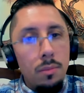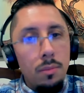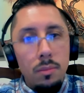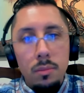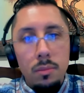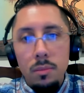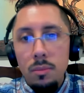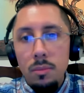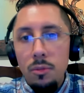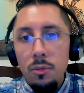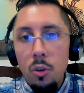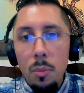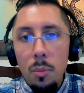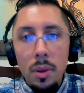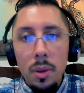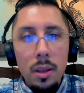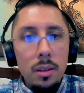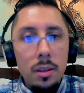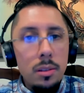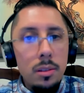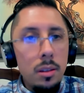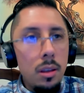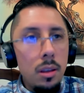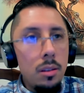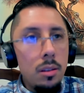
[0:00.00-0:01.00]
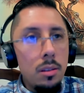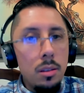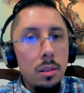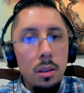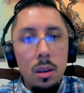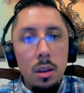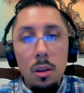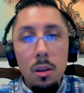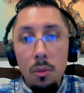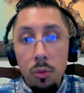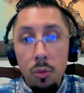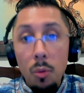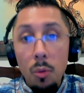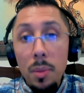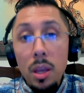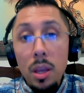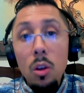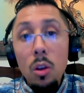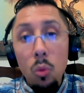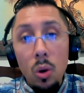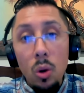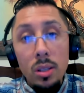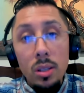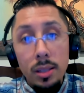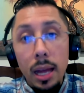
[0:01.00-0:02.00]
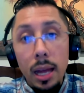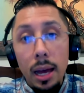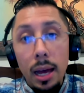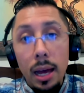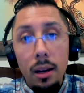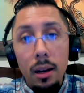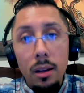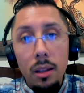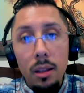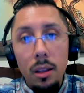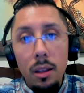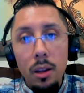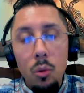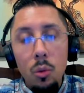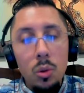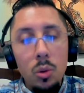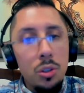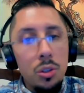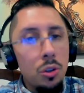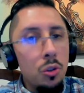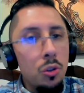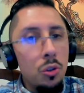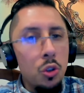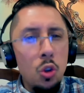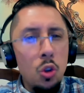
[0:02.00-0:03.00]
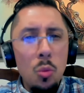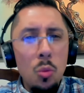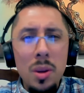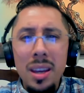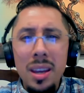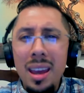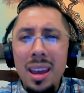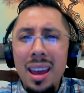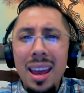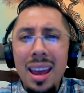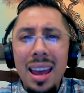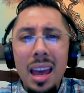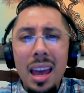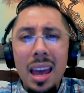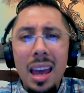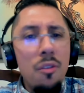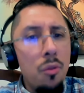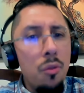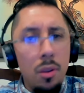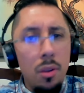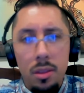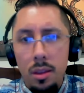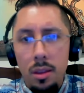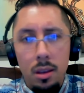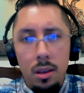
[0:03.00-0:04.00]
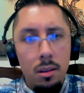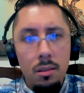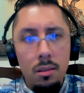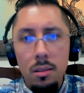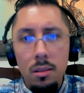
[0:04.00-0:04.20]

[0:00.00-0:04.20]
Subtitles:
For me, it was that. It was consuming everything.